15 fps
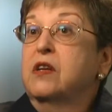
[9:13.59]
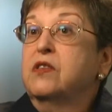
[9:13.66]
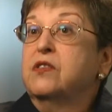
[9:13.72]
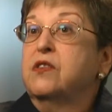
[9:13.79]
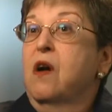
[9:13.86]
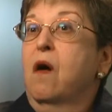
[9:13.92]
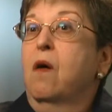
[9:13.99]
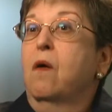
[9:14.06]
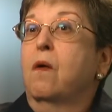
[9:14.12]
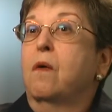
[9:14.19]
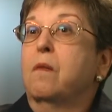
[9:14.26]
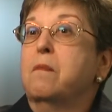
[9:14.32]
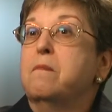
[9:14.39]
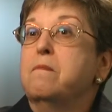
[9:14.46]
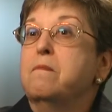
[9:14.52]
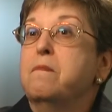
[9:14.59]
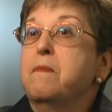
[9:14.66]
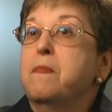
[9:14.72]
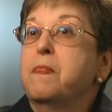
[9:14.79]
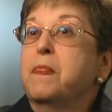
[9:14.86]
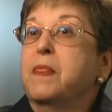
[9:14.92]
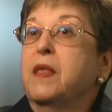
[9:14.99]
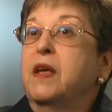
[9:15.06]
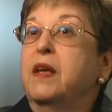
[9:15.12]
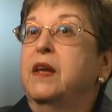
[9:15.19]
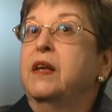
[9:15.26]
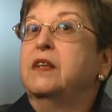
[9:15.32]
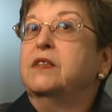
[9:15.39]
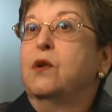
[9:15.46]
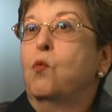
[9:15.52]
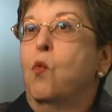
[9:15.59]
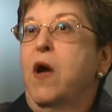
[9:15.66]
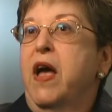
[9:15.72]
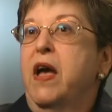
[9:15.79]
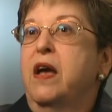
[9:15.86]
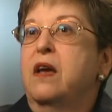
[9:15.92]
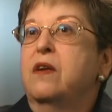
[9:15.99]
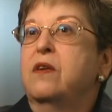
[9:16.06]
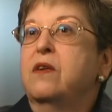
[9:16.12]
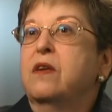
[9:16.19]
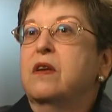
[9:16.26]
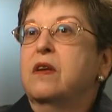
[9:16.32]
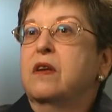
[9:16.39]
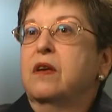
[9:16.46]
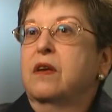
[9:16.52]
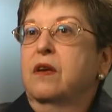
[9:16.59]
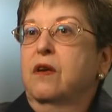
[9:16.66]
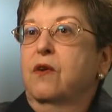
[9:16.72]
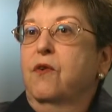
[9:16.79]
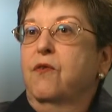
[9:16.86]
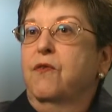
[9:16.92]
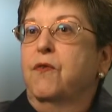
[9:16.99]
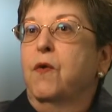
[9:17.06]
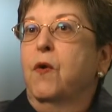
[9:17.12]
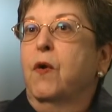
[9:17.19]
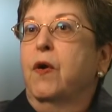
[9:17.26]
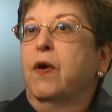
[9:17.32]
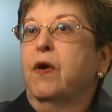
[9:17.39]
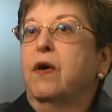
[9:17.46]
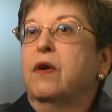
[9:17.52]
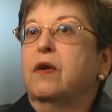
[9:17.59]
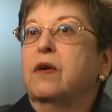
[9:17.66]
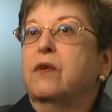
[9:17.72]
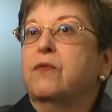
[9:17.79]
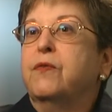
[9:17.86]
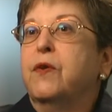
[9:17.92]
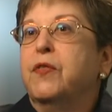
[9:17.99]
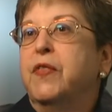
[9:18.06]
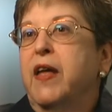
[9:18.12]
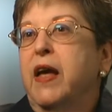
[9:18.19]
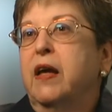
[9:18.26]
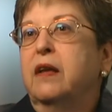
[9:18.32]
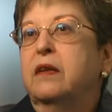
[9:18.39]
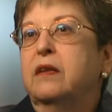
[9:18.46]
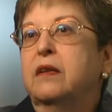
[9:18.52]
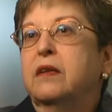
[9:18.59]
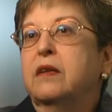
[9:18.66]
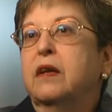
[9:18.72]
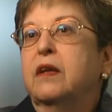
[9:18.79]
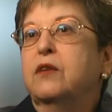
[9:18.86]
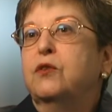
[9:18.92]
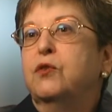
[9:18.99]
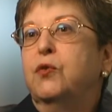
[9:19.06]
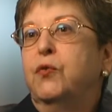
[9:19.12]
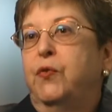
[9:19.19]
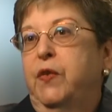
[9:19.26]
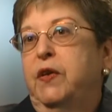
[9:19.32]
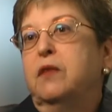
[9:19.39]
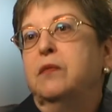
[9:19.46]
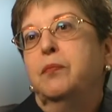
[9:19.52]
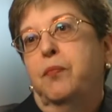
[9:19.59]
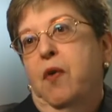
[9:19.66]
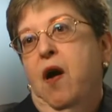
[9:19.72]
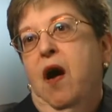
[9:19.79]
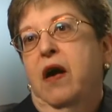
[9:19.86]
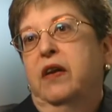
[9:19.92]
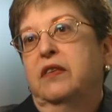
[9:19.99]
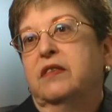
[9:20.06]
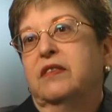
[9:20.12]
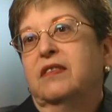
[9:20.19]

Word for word: So um, it is a way for, for them to feel part